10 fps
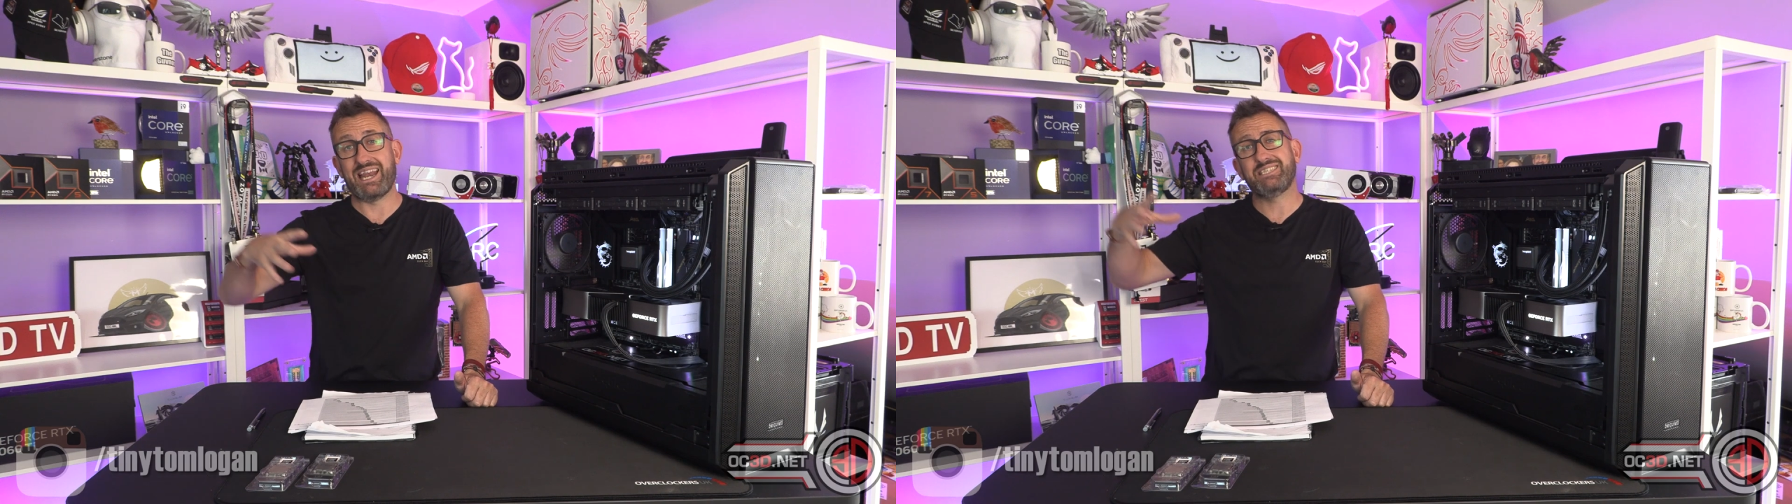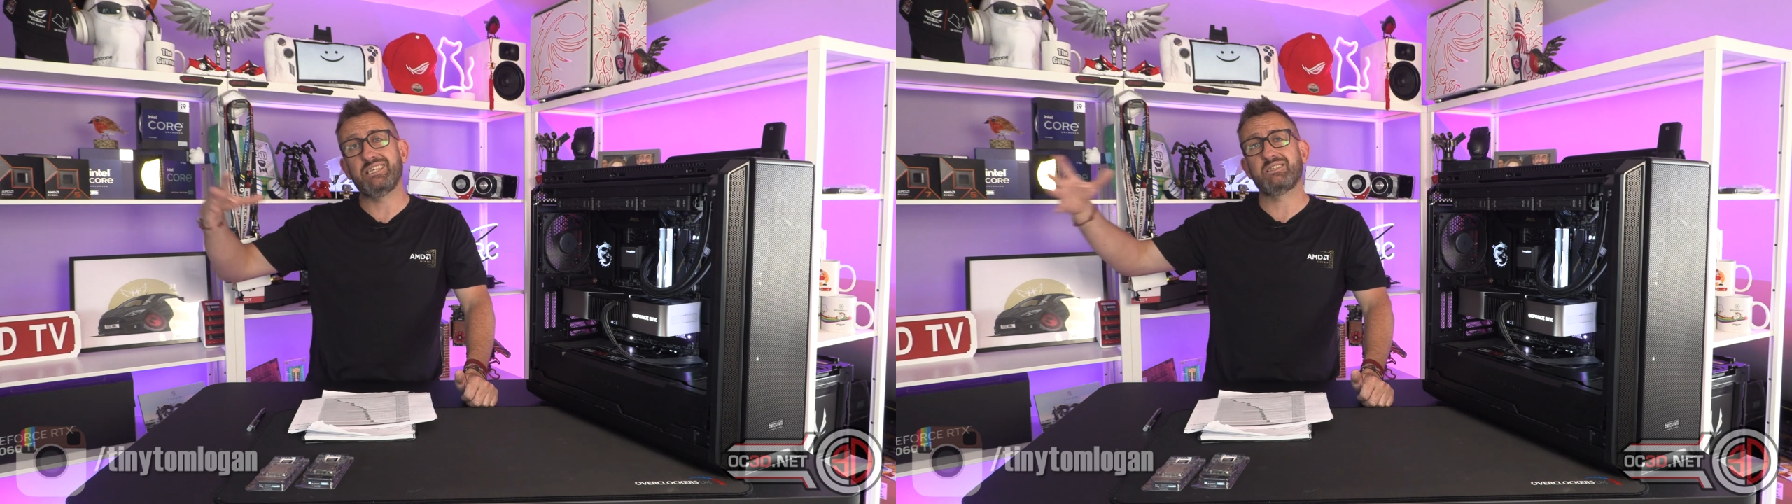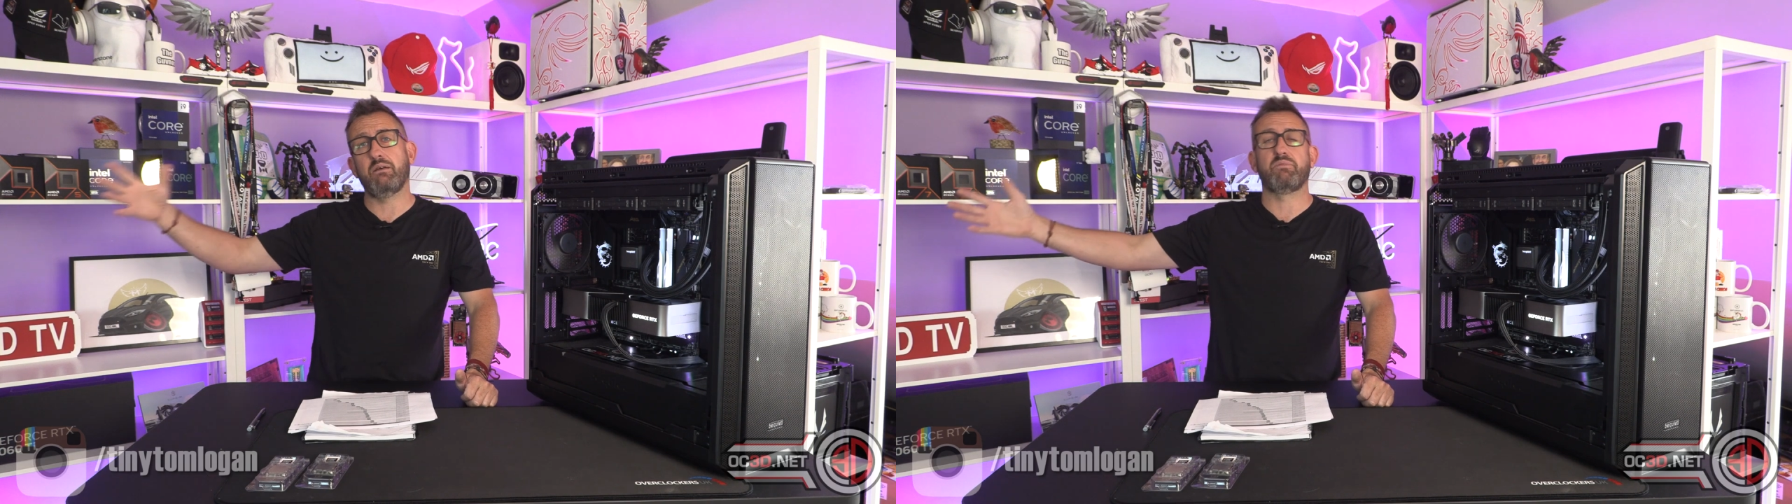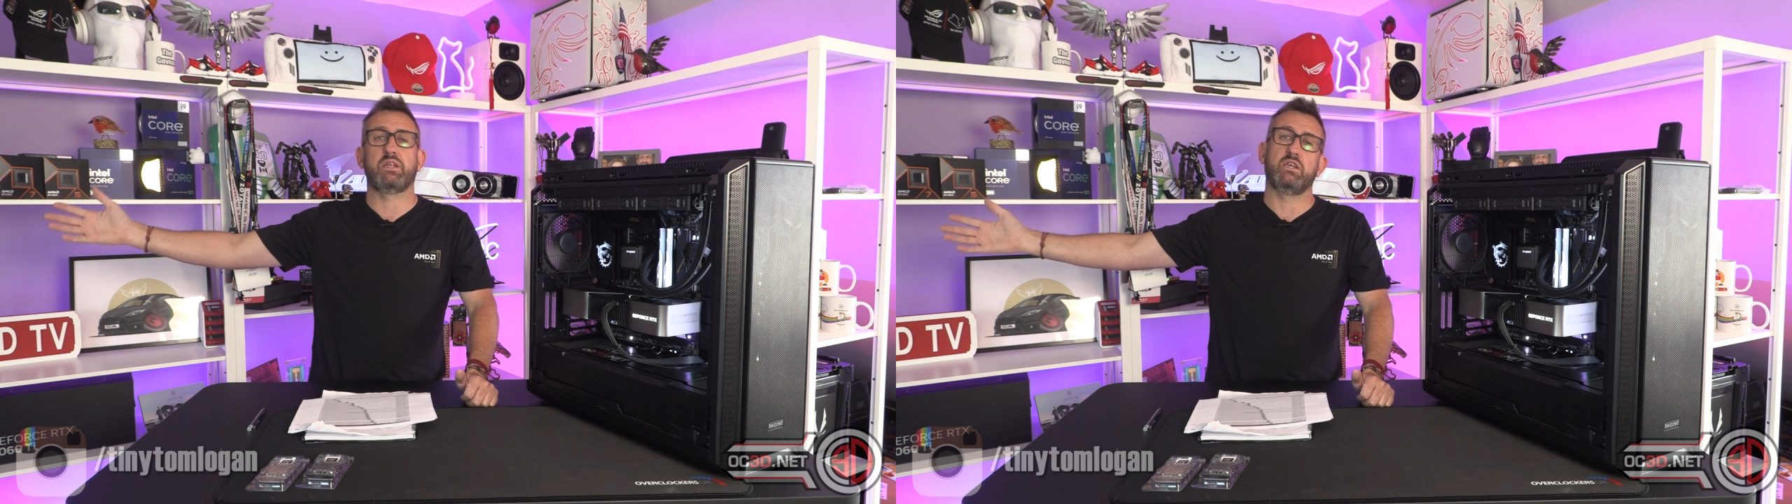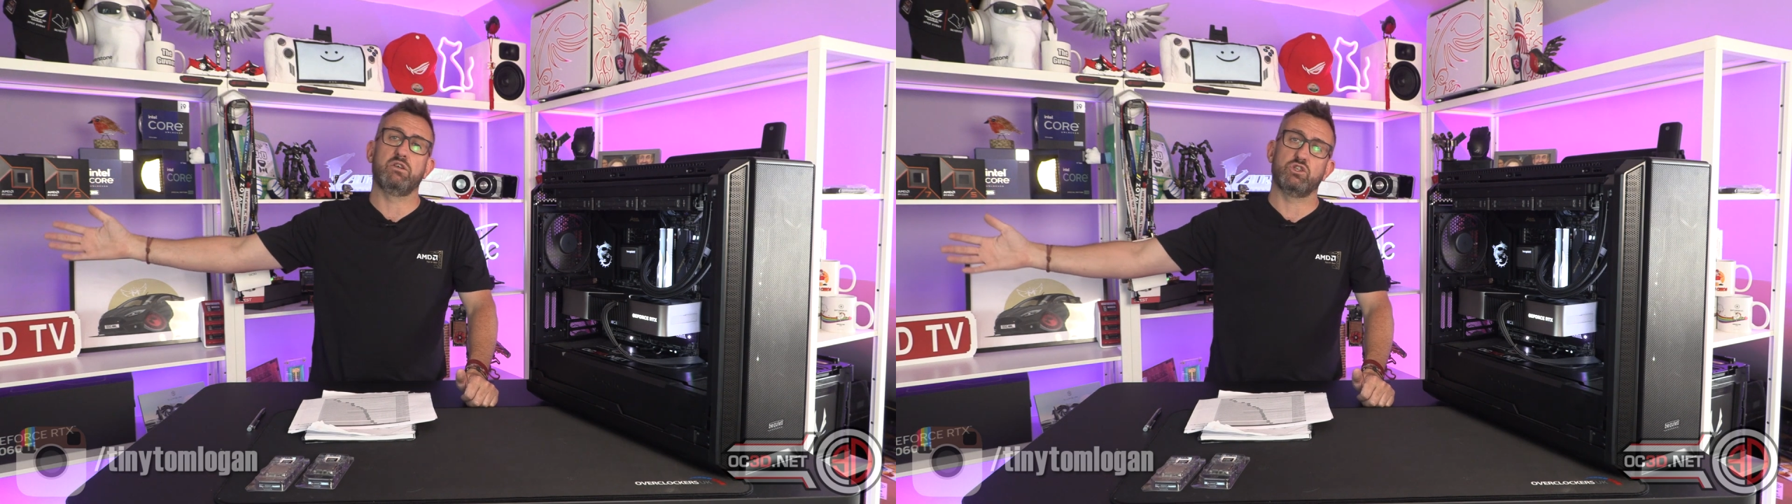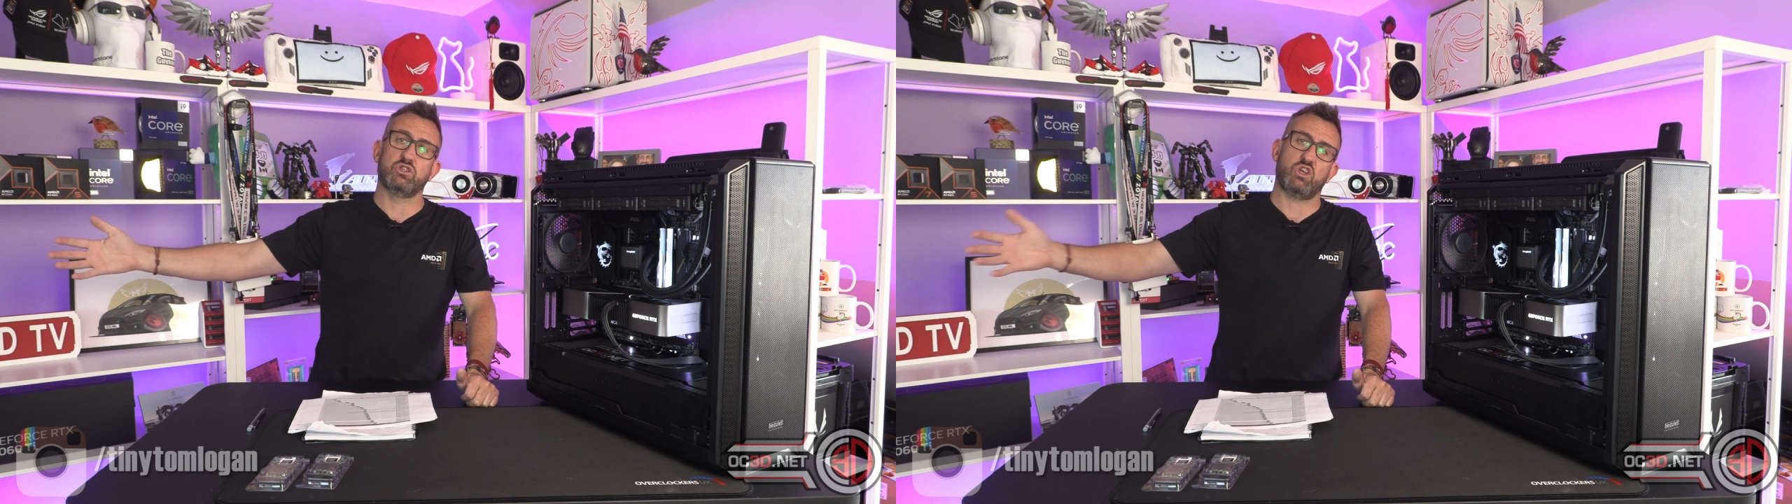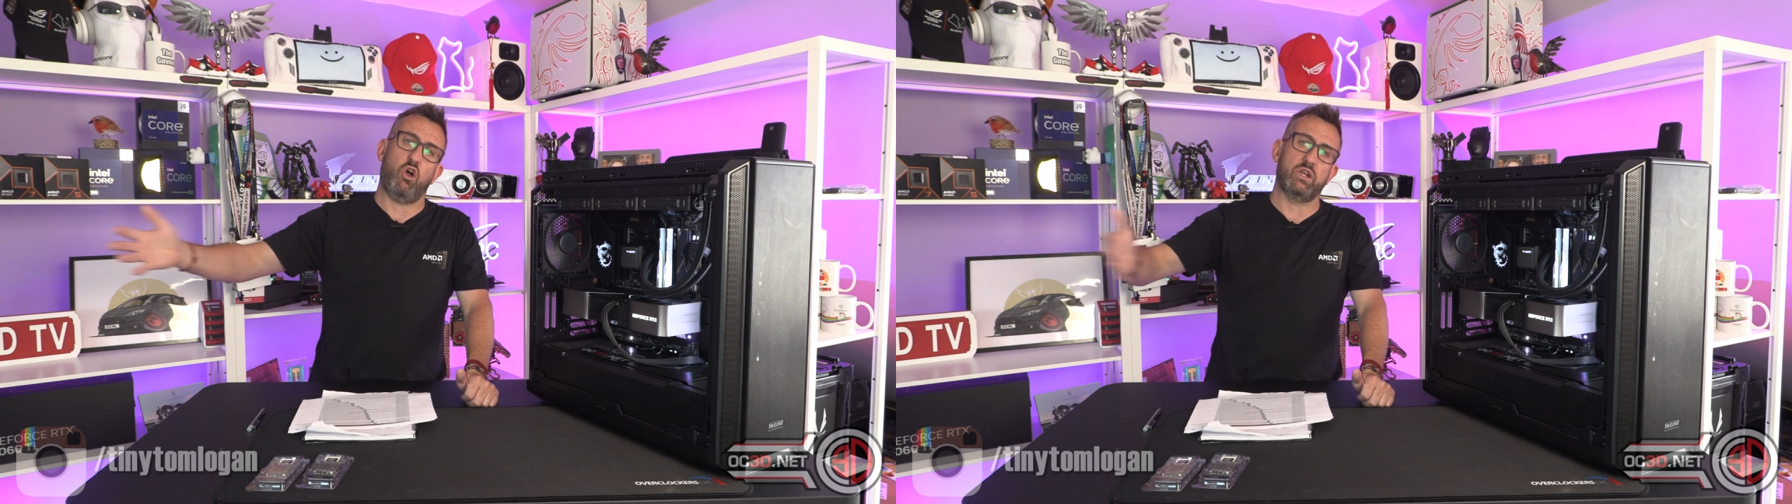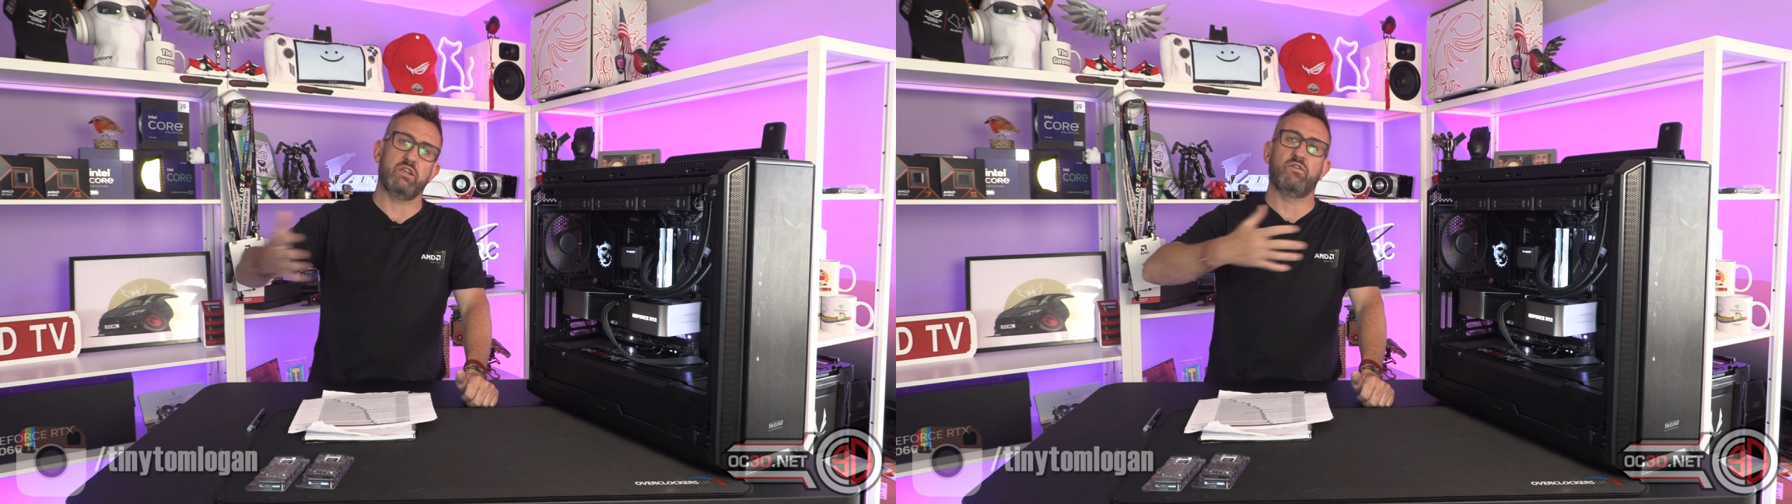unless it's something that you're just
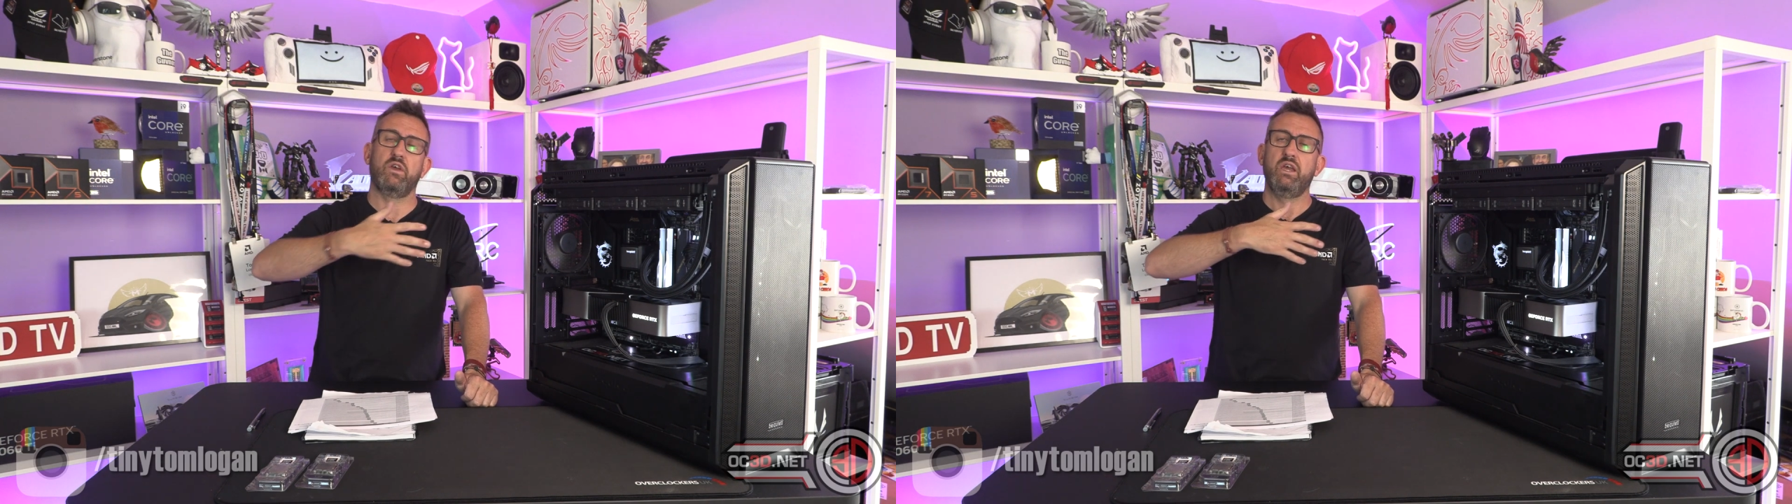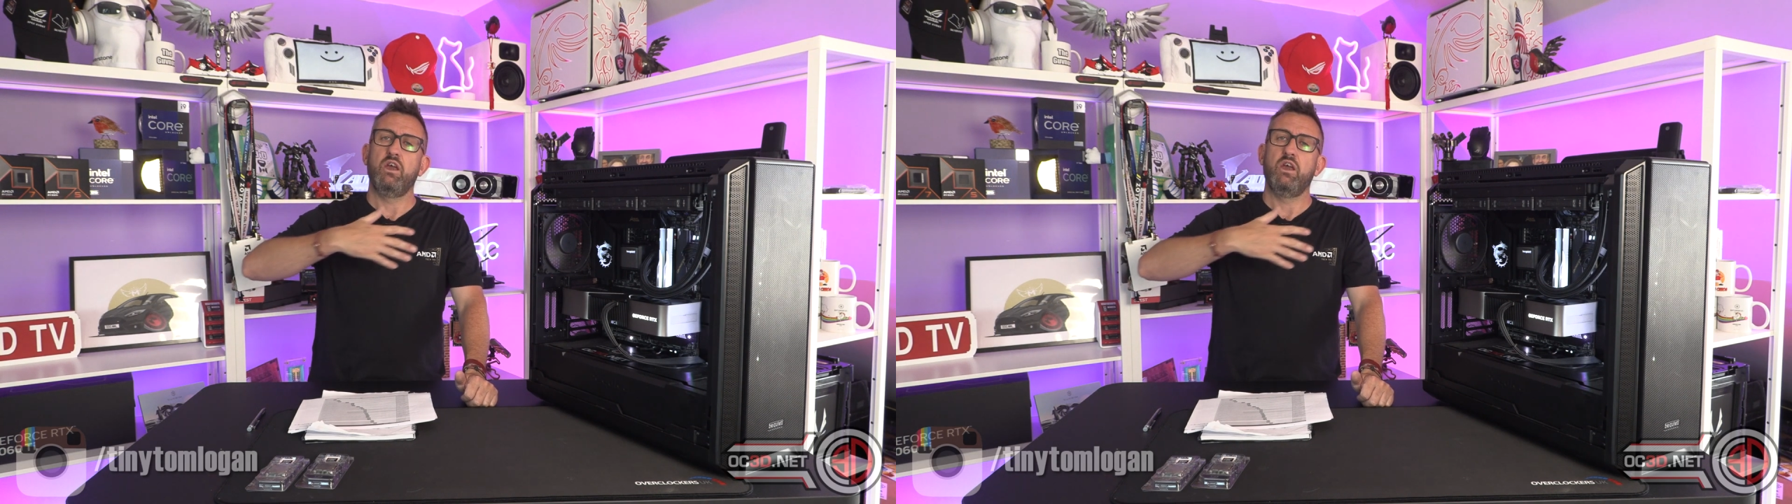kind of